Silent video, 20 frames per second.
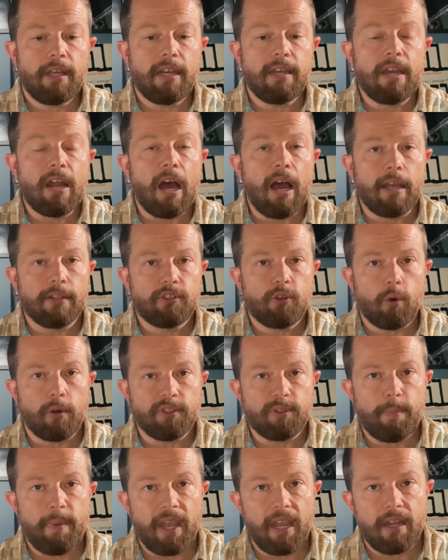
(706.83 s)
And not
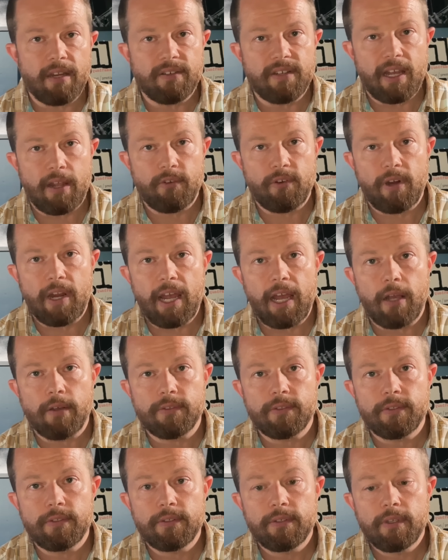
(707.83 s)
towards paying down your
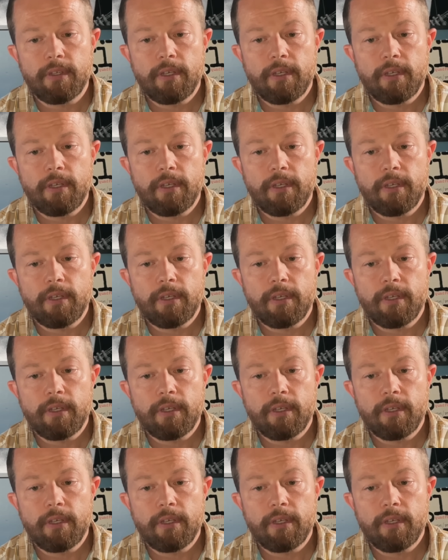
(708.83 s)
house.